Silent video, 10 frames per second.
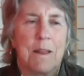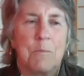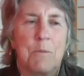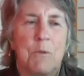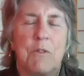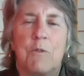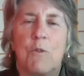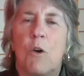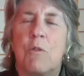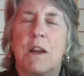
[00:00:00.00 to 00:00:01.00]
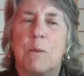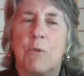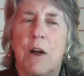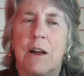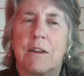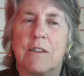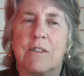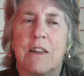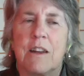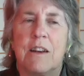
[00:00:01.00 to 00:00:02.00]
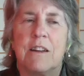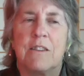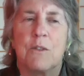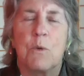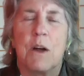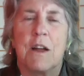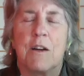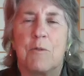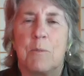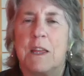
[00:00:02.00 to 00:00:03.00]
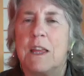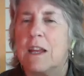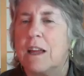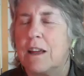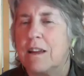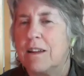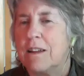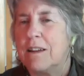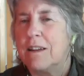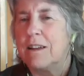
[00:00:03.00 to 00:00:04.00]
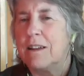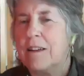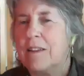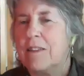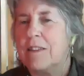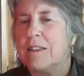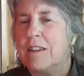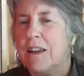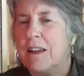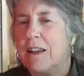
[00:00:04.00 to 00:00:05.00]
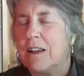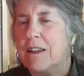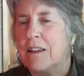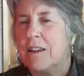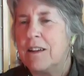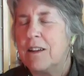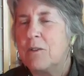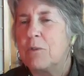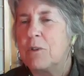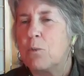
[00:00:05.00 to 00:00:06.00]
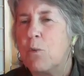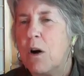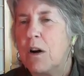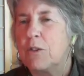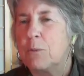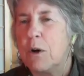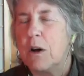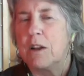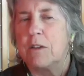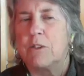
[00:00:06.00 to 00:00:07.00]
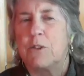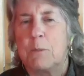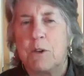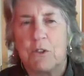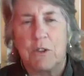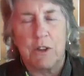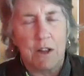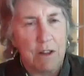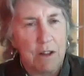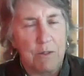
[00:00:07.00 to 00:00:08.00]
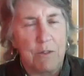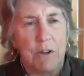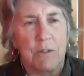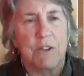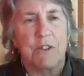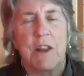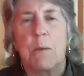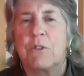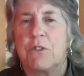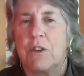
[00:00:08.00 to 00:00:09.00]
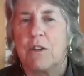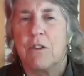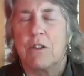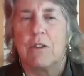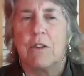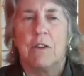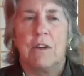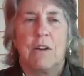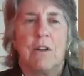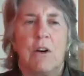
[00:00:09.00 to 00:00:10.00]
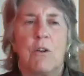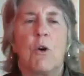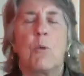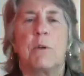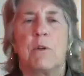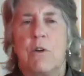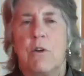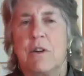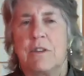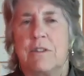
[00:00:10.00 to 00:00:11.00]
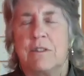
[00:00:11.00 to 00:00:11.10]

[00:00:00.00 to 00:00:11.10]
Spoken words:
But we've already practiced, and it is a way of beginning the day with wise mind, of establishing our open heart